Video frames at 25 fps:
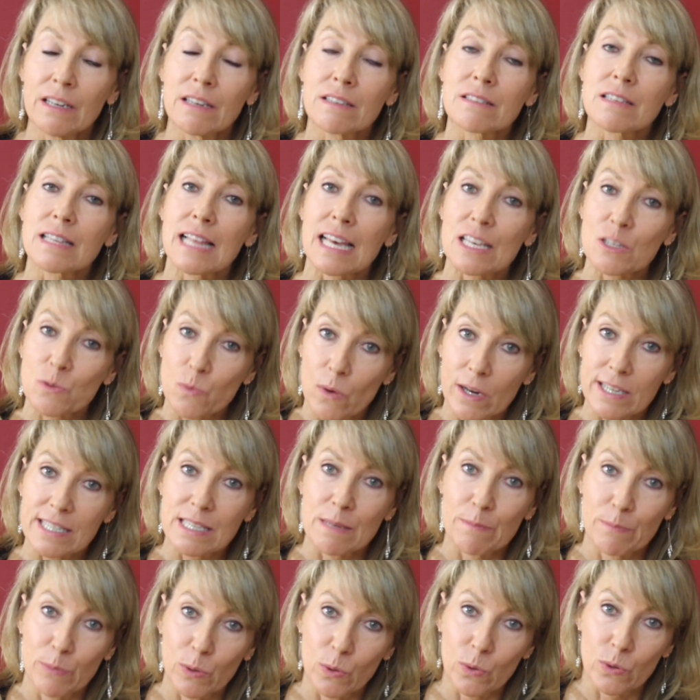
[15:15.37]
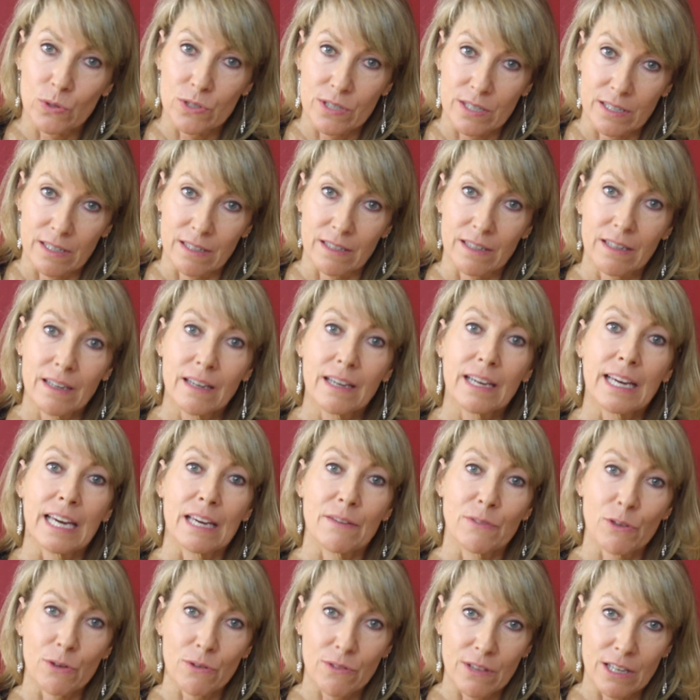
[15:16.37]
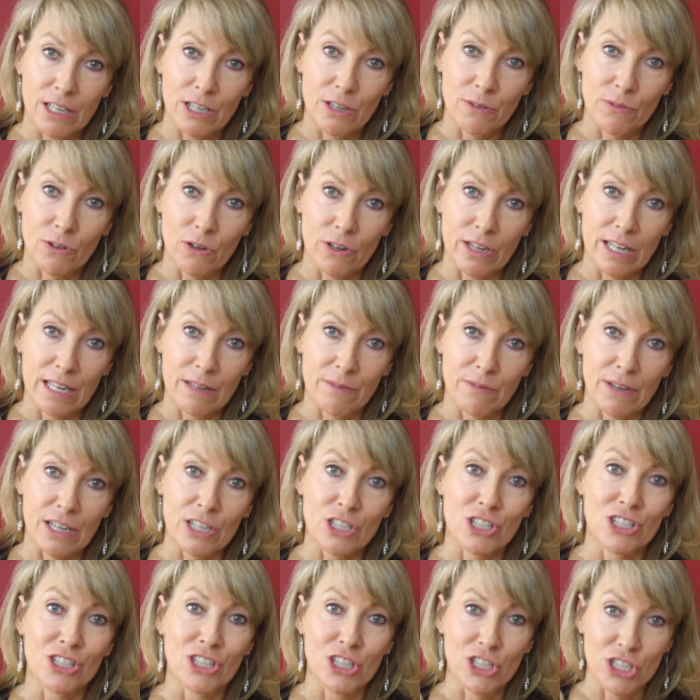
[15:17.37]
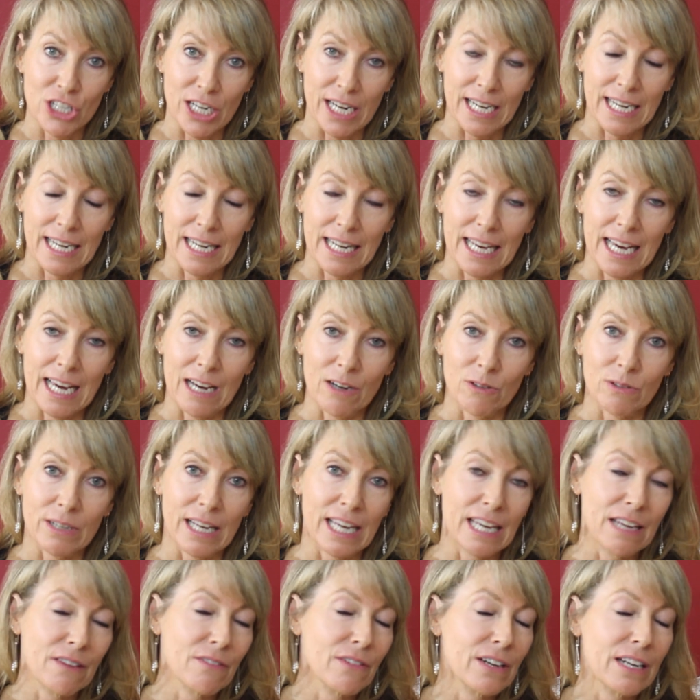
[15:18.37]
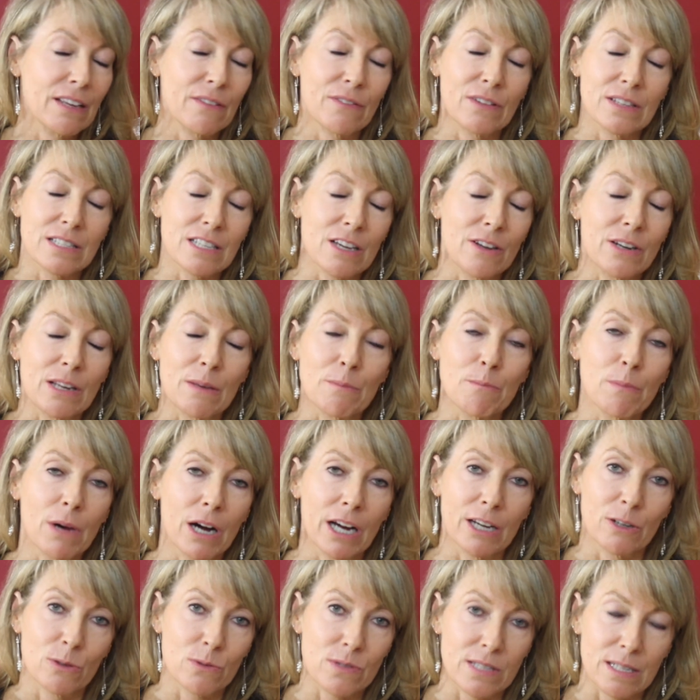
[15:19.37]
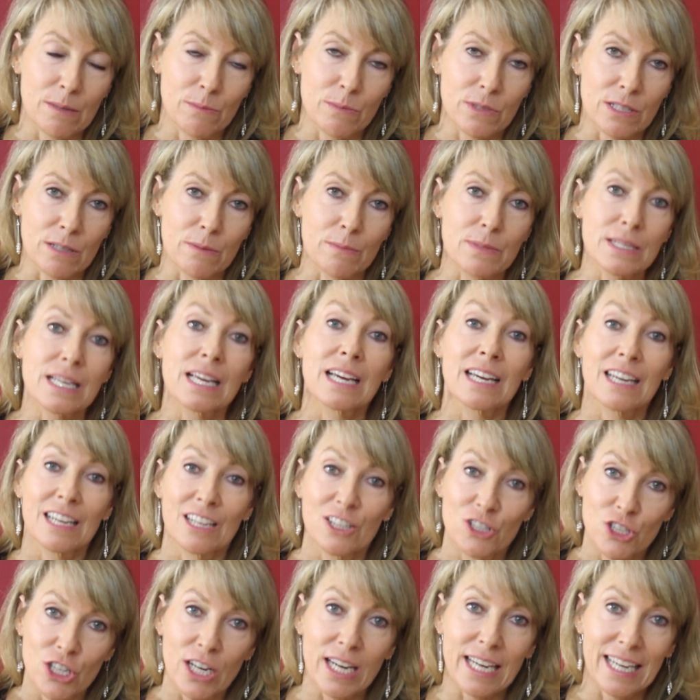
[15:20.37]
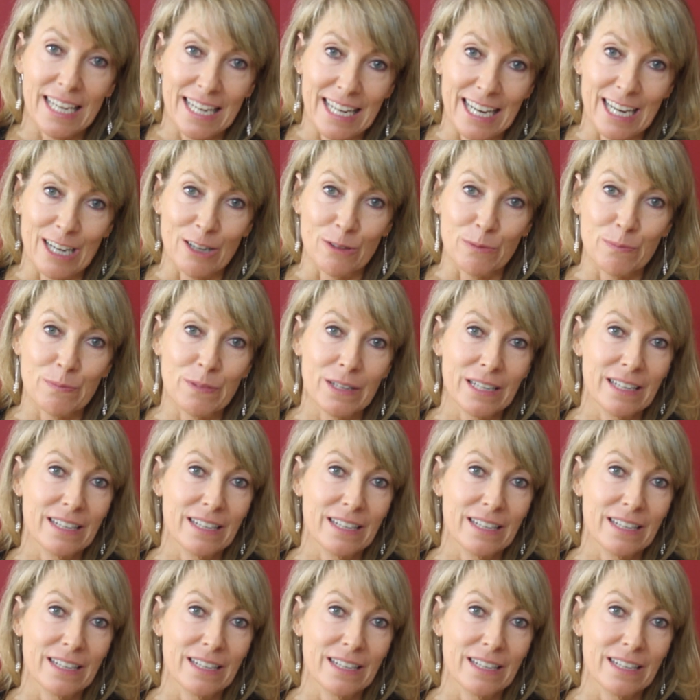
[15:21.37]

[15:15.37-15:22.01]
So that's why it's important, if you think you've got an infection, to check it out. Even if it's only mild symptoms, check it out.